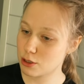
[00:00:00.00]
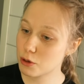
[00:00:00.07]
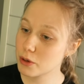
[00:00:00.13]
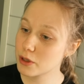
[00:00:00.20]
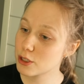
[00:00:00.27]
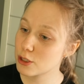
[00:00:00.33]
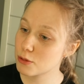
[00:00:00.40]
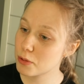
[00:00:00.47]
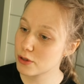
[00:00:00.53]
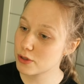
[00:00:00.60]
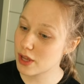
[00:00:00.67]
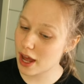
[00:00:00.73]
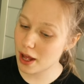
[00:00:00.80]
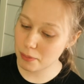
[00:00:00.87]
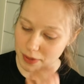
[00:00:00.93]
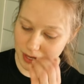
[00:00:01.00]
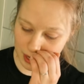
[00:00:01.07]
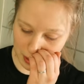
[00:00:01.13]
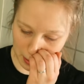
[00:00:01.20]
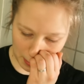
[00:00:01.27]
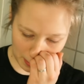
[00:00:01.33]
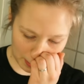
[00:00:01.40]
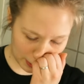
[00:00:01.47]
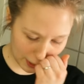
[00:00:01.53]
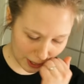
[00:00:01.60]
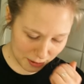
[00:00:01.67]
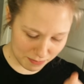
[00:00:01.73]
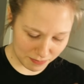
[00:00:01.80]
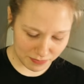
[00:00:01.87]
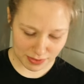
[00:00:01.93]
You're supposed to help me,
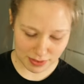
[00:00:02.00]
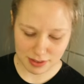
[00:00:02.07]
okay?